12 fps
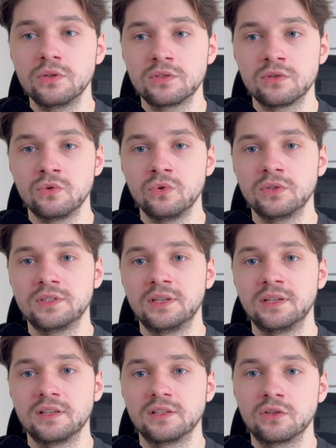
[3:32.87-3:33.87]
through
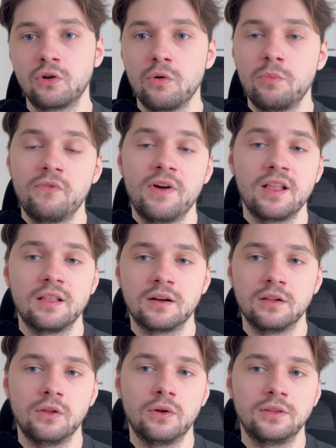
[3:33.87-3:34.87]
the scope while
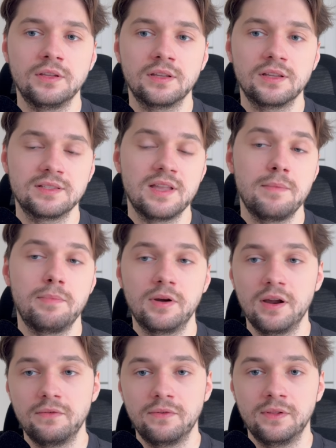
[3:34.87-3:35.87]
reloading a sniper
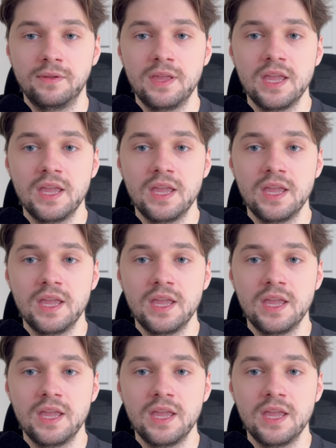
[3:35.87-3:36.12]
rifle,